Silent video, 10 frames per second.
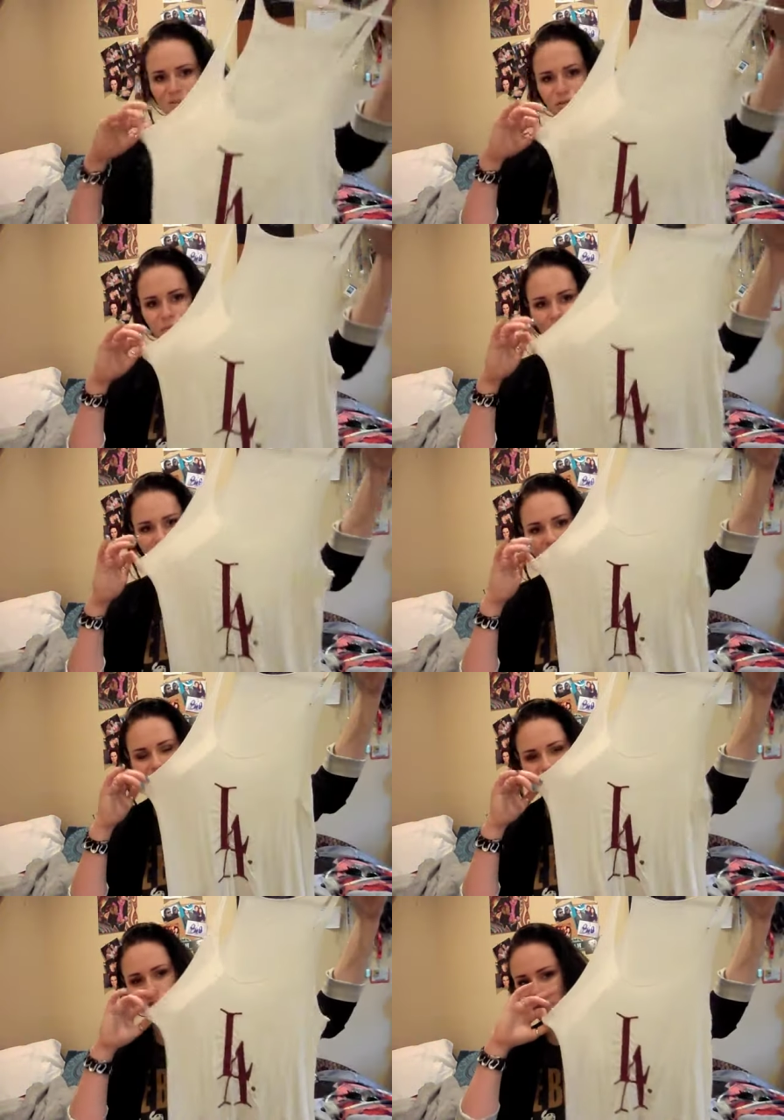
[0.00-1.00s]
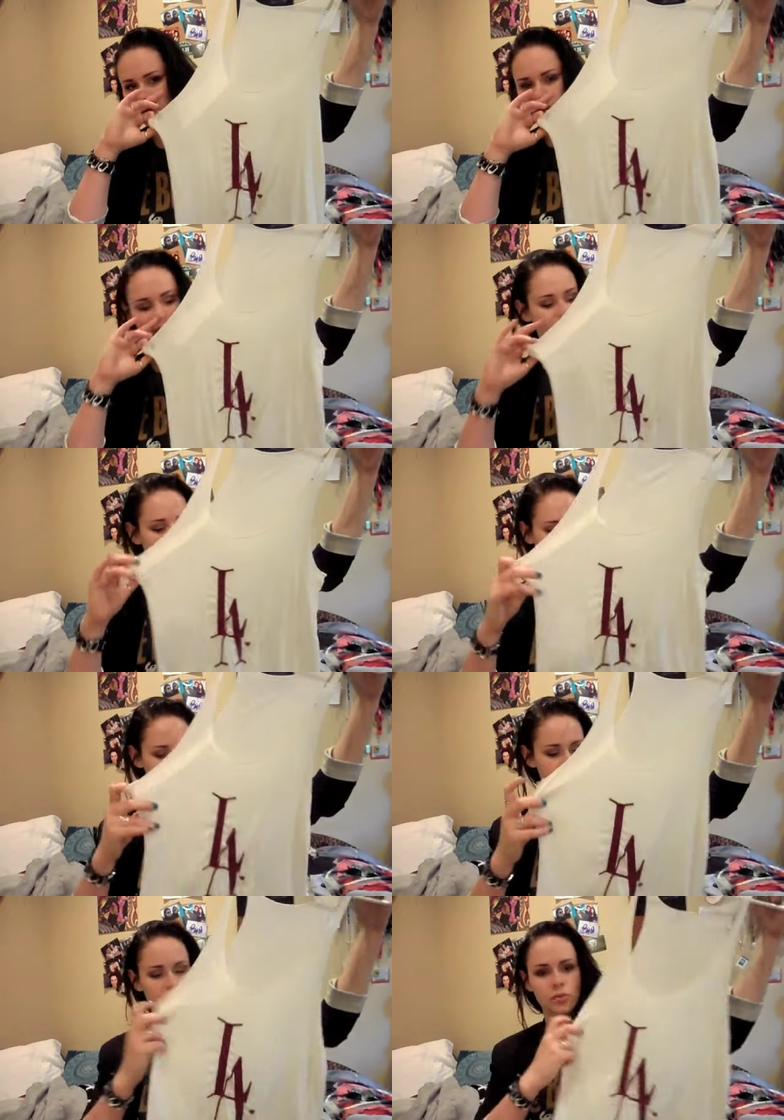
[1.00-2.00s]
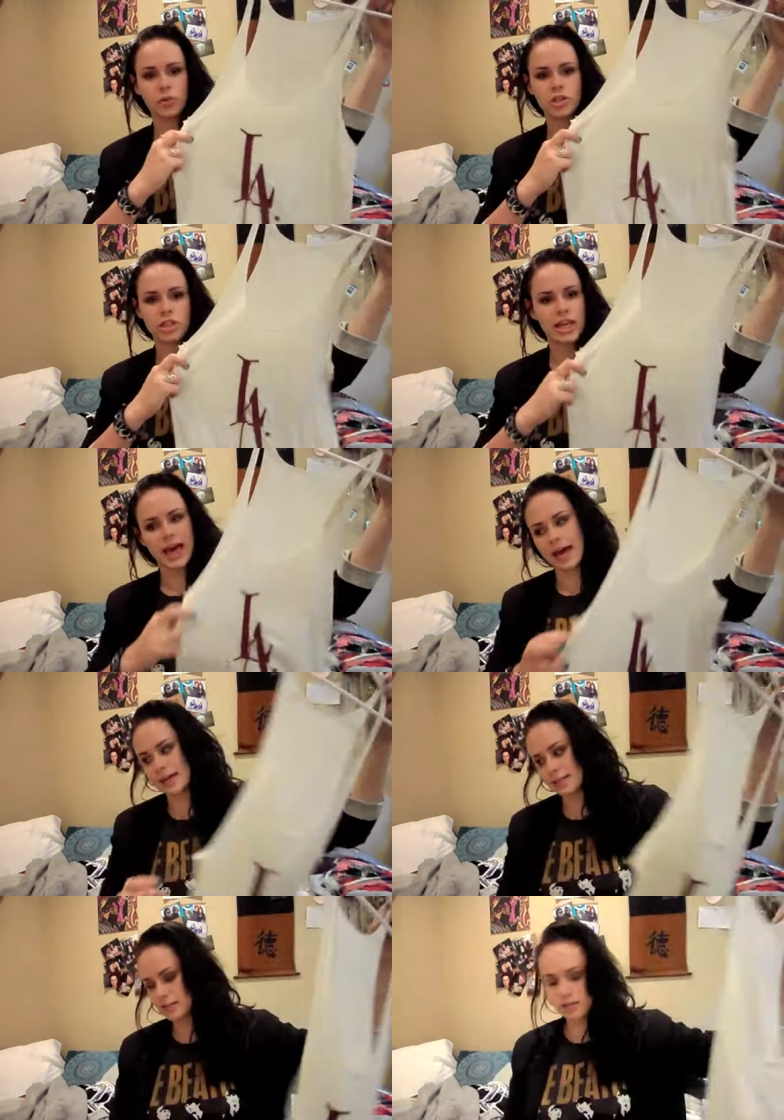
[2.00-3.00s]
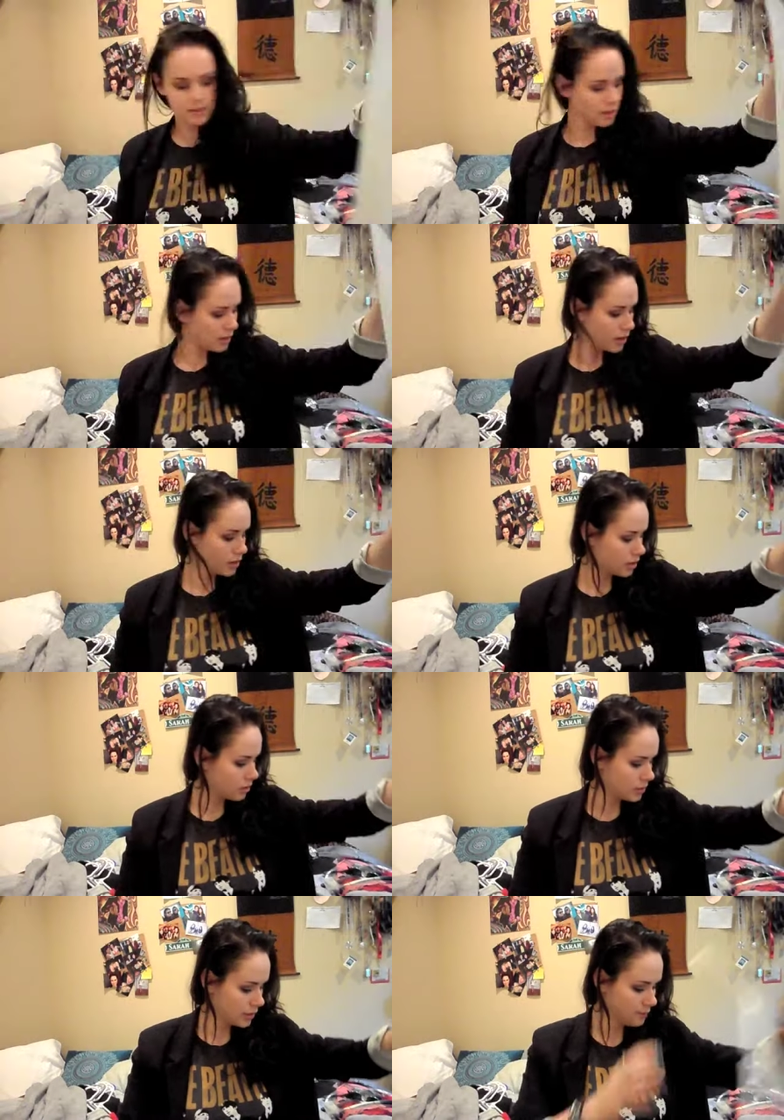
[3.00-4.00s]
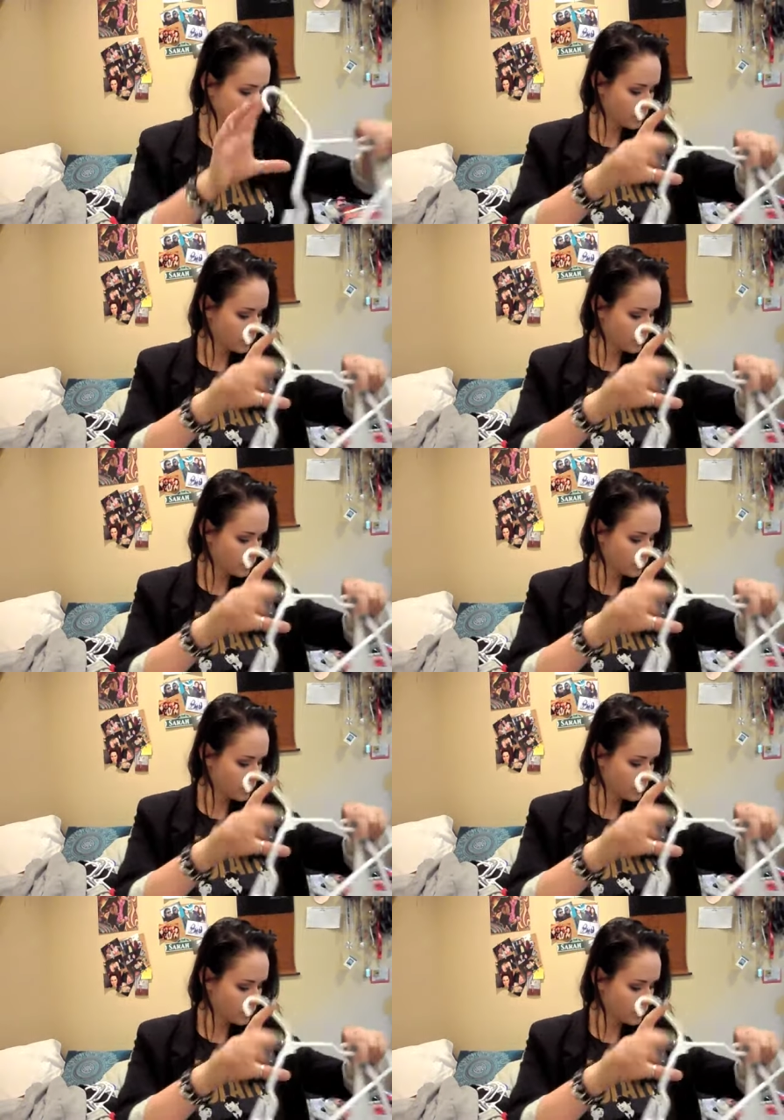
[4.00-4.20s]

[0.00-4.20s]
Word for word: is from Brandy Melville, and it's like the one she has that says LA on it already.